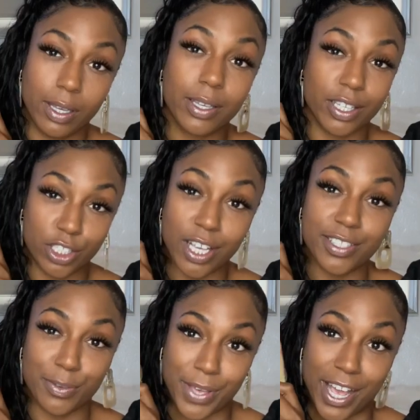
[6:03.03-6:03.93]
Get y'all
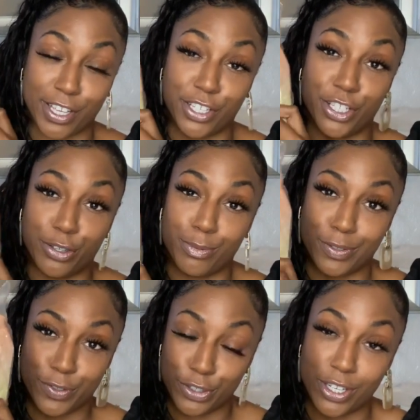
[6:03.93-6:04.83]
some packing cubes.
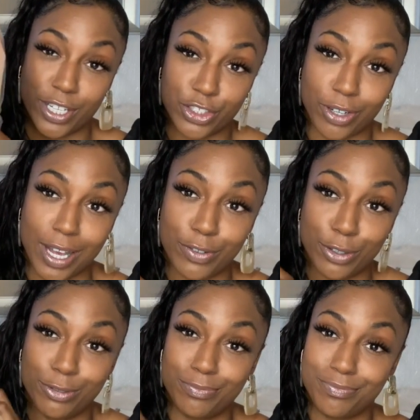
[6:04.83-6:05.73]
If you're trying to travel
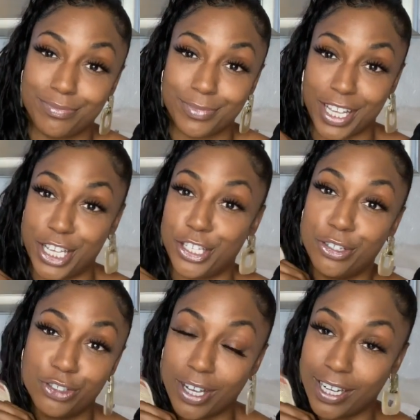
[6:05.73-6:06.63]
and you
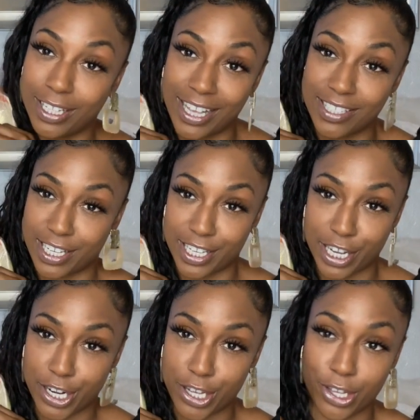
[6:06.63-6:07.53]
trying to like take a
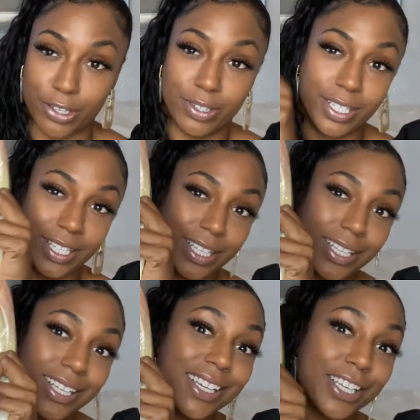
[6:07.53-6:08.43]
carry-on,
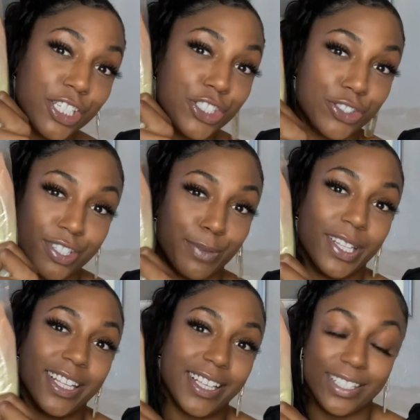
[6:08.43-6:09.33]
get you some of
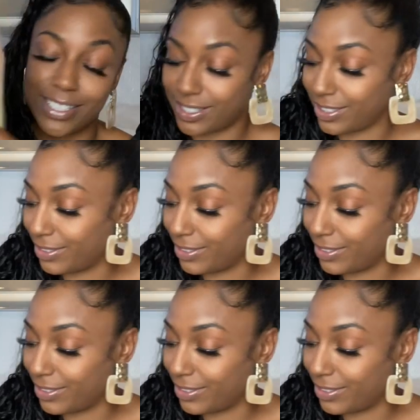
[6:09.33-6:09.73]
these.